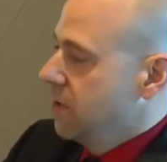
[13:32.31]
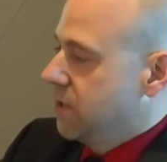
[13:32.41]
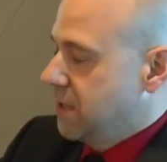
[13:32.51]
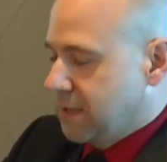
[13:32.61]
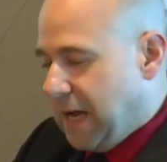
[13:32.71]
So
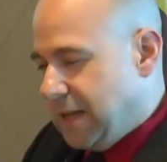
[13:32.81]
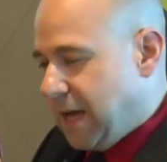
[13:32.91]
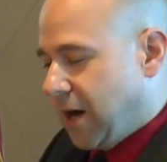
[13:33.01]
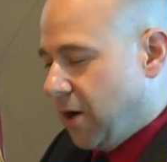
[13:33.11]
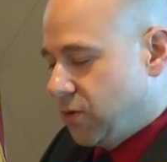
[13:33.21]
they slide
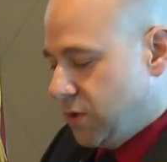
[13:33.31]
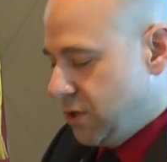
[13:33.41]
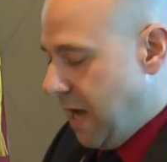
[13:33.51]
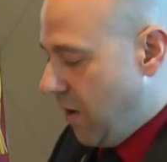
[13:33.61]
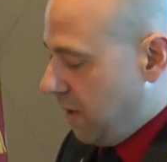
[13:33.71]
that
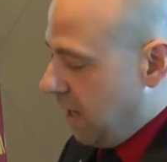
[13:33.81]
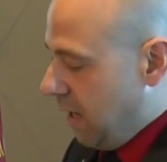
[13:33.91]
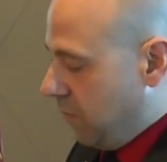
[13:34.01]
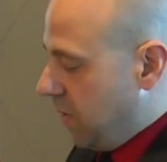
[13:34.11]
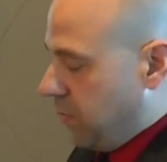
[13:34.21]
cartridge out.
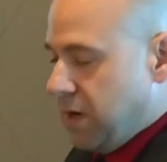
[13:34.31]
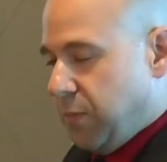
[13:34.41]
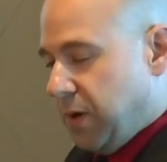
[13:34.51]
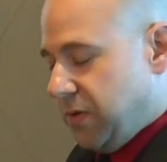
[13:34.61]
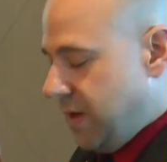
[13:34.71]
We 3D
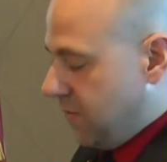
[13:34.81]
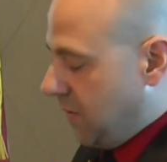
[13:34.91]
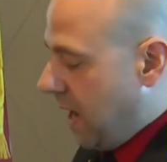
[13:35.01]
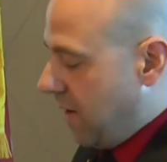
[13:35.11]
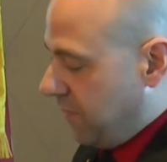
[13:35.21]
print this
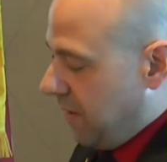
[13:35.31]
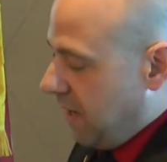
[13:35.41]
off,